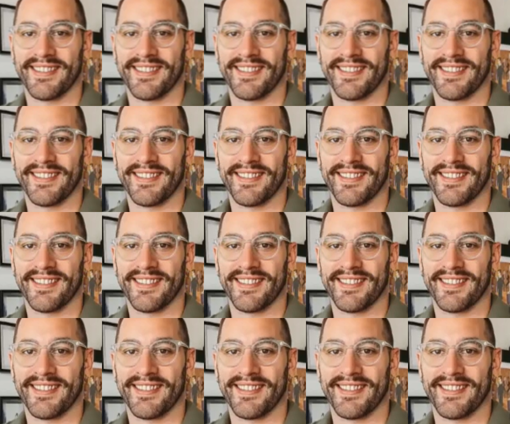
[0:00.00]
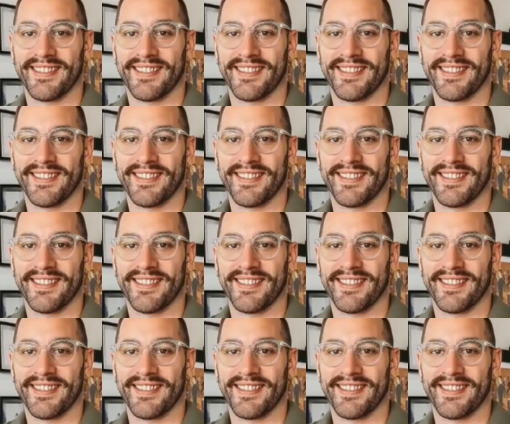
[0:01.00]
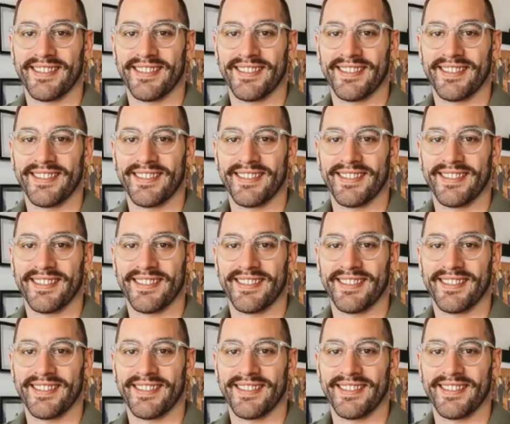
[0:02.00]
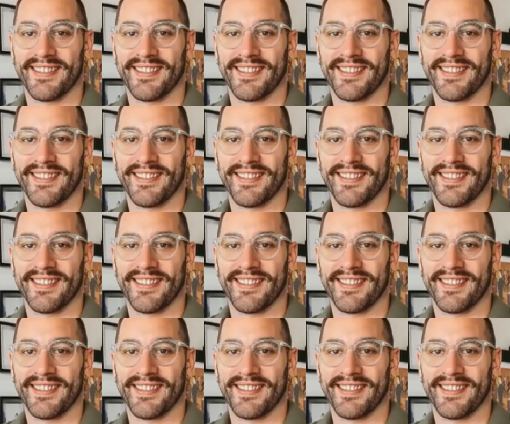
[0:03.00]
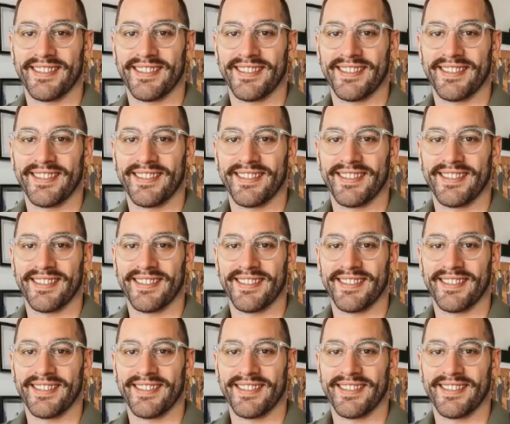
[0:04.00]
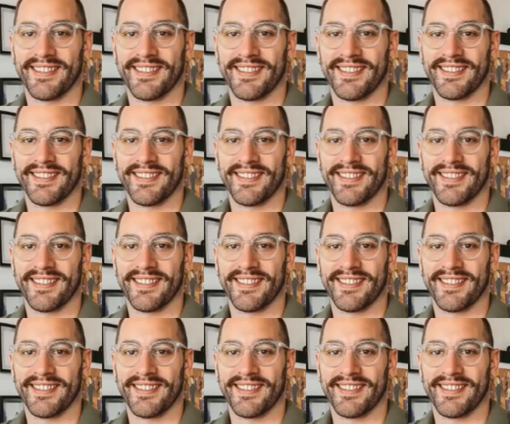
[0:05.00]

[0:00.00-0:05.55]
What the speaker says: (not speaking)